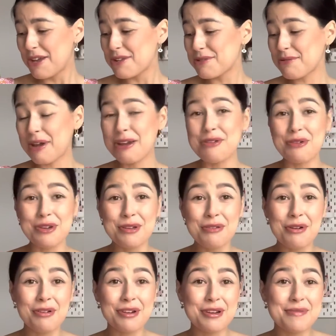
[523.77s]
So I know
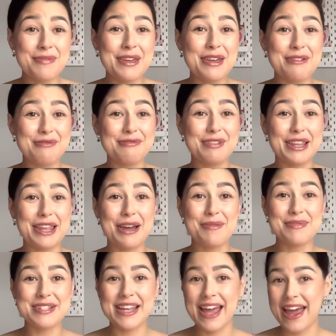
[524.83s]
you're all gonna be really
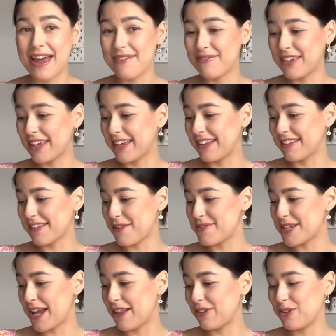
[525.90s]
upset because I'm
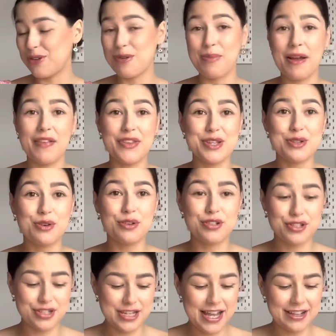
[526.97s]
telling you about these
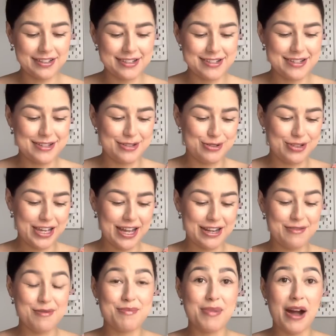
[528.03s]
gorgeous necklaces and you can't
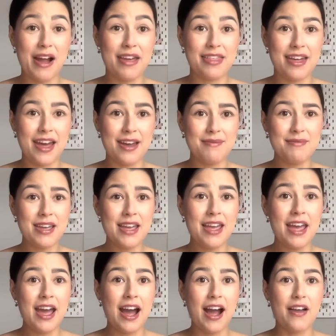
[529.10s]
even buy them.
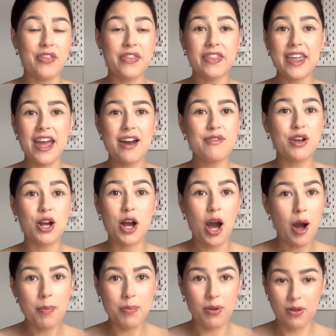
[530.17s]
I think they have a
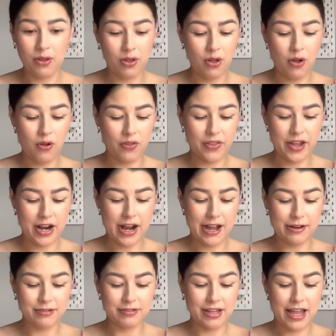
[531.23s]
couple on their
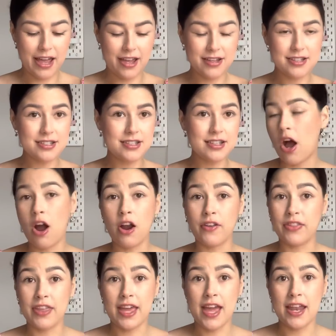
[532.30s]
outlet,
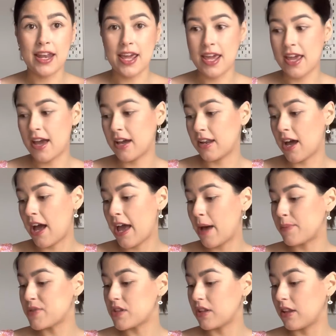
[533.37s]
hardly any, and I
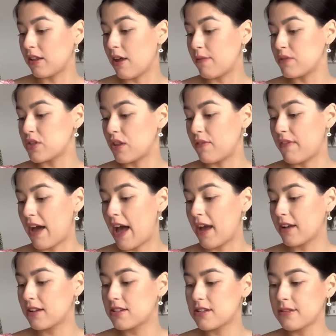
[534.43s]
absolutely loved the
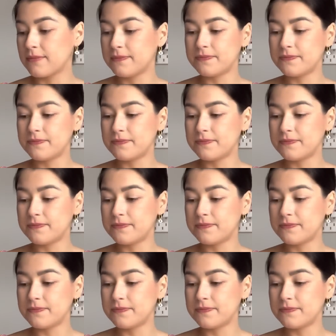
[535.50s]
fact